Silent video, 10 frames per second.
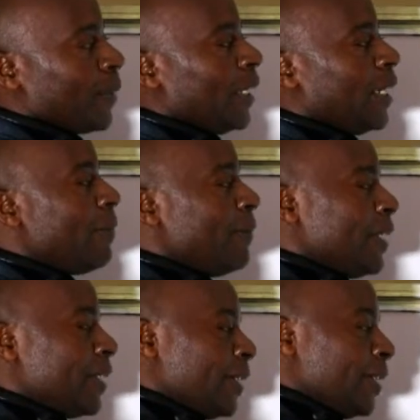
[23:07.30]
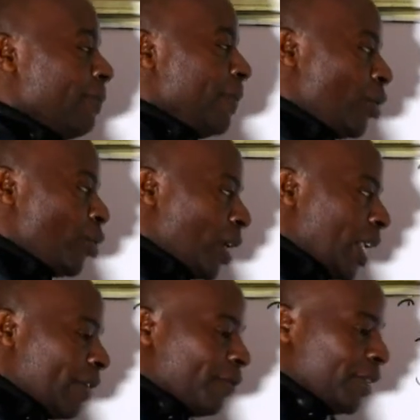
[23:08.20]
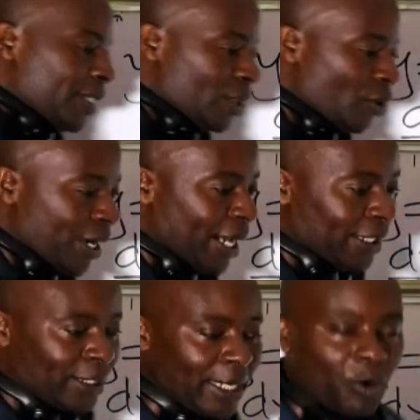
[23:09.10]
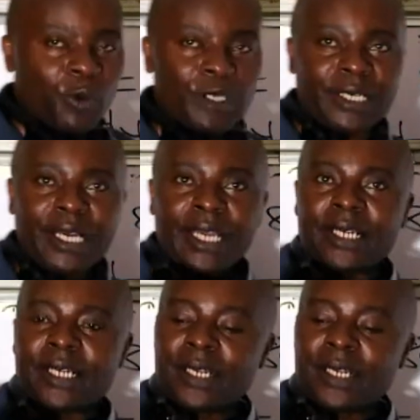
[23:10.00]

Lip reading: Let me make your life easy on earth. I always like